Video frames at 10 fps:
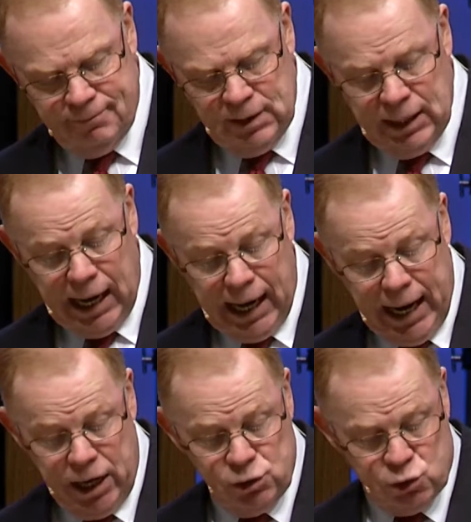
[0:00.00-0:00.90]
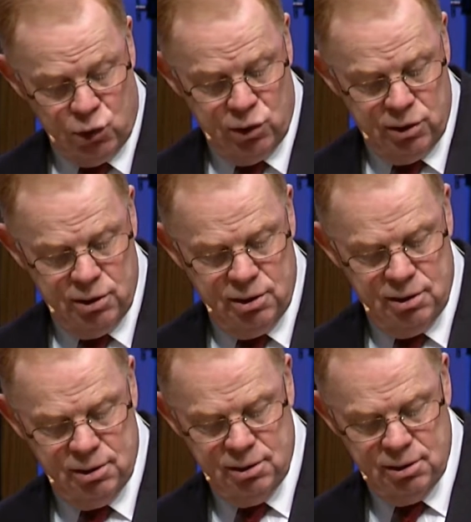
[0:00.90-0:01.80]
And I answered,
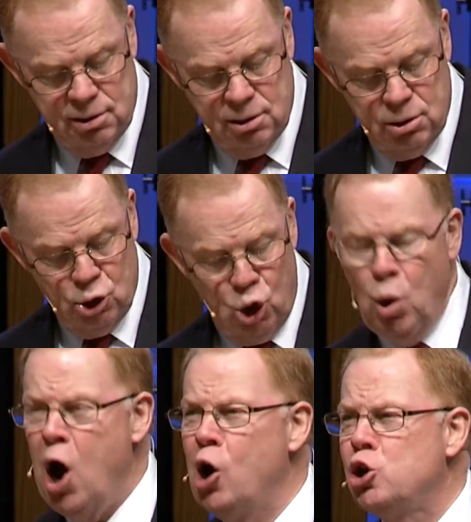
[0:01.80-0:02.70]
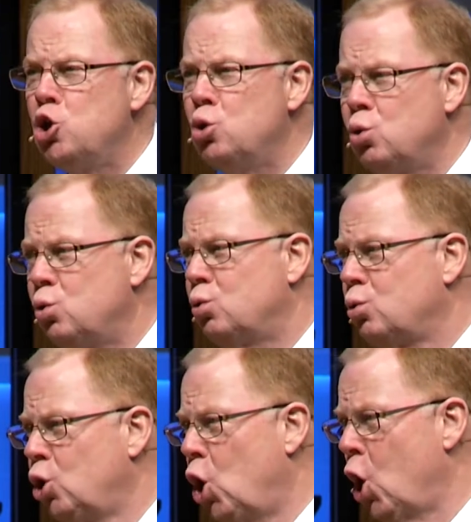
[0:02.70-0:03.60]
Who are you,
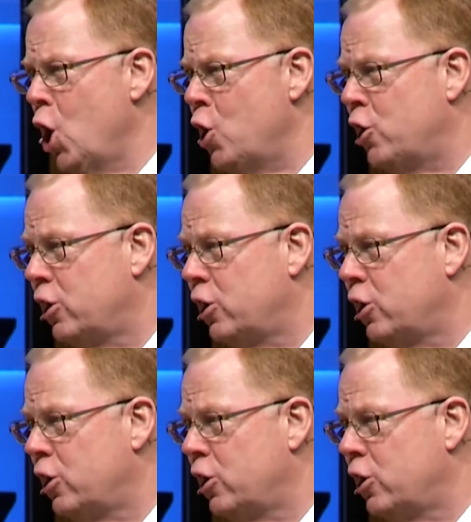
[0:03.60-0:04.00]
Lord?